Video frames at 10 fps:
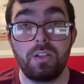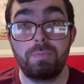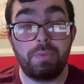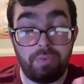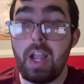
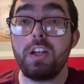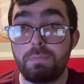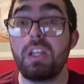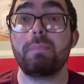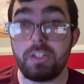The Flyers
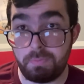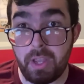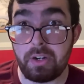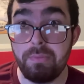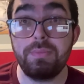played much
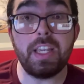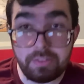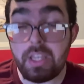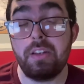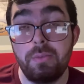better. They
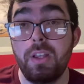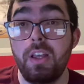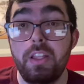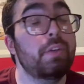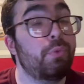did.
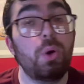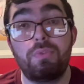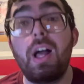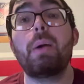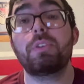And the fourth
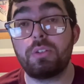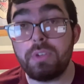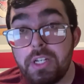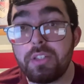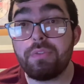line was a
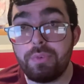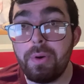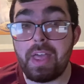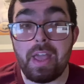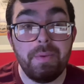reason for
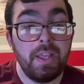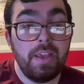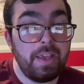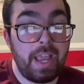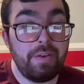that.
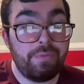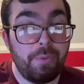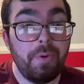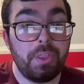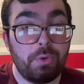And
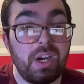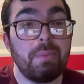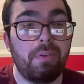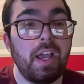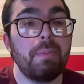for the great
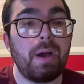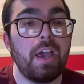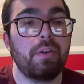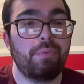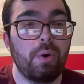play
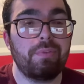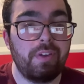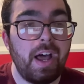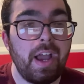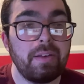by the fourth
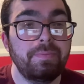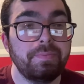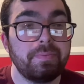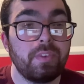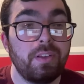line,
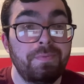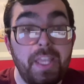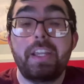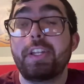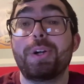
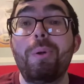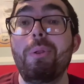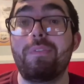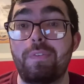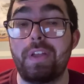they got a goal
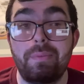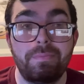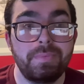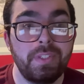off of it.